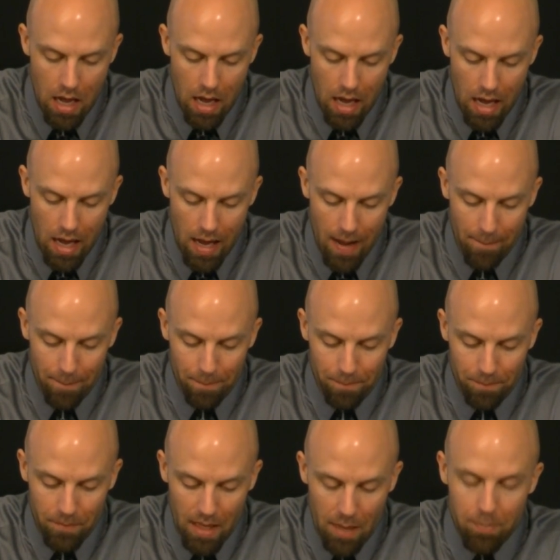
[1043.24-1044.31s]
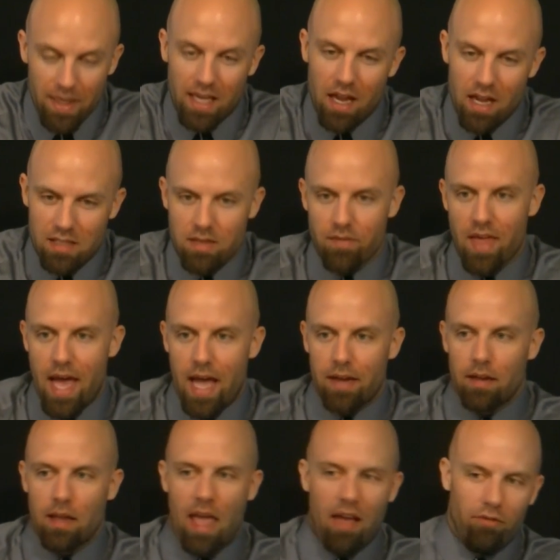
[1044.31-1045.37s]
And because of
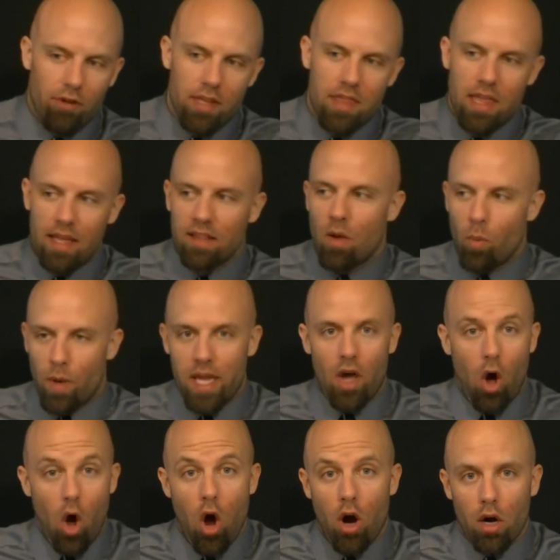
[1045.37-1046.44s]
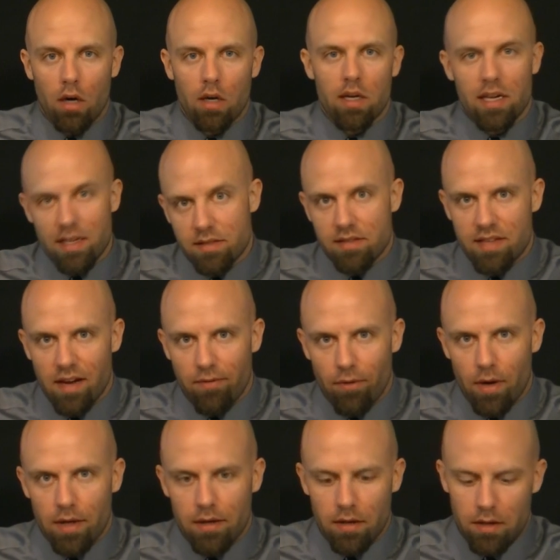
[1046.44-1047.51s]
that, everything that we are is
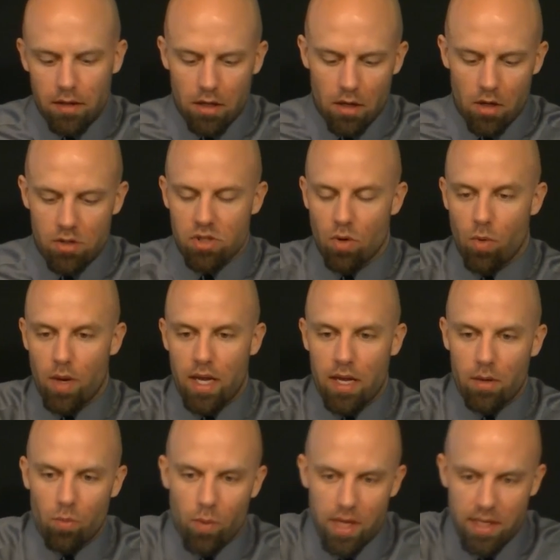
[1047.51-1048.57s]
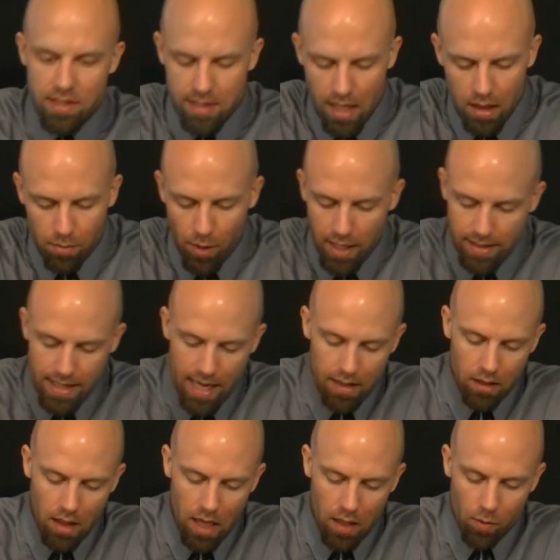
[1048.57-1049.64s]
different. So we celebrate that
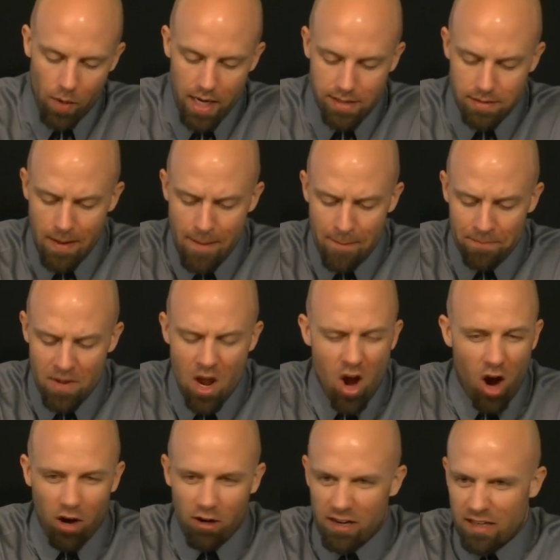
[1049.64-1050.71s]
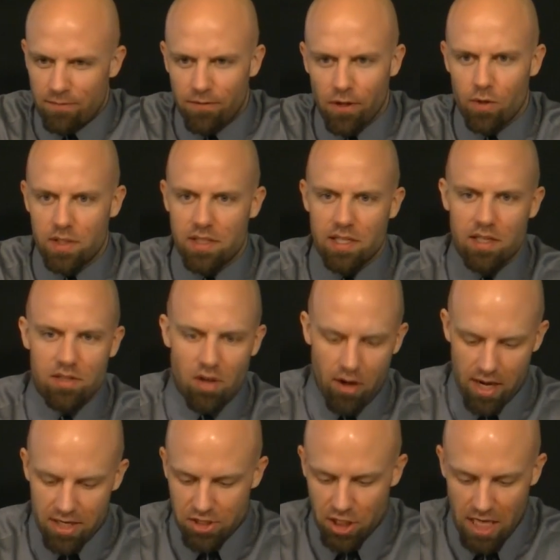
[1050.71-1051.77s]
in a lot of ways. Our influences,
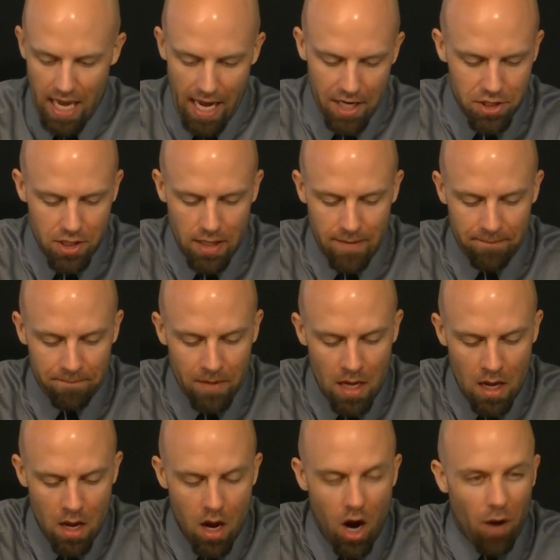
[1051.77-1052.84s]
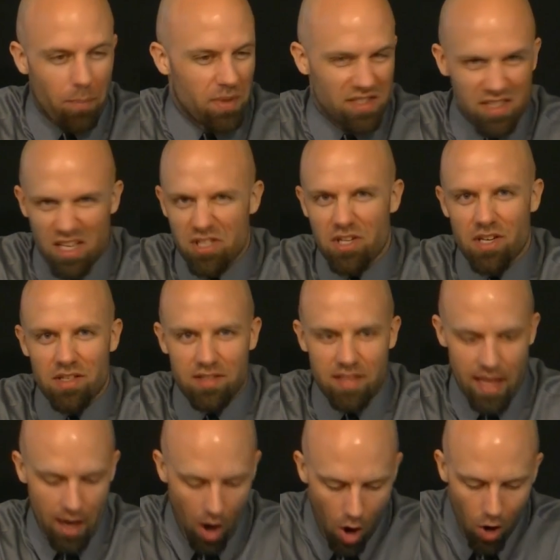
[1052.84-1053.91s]
our education, our positions,
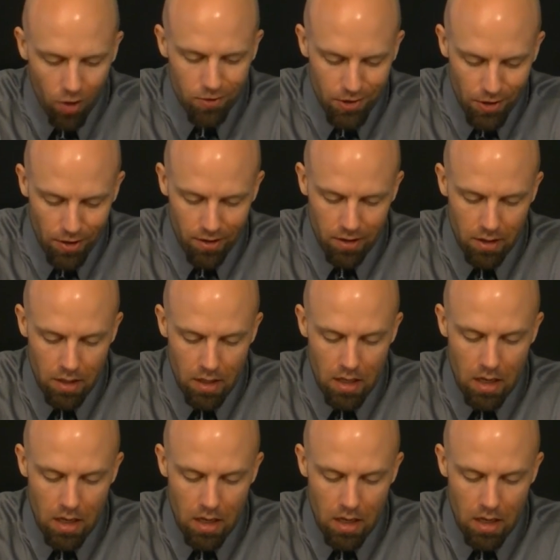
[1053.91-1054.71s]
they alter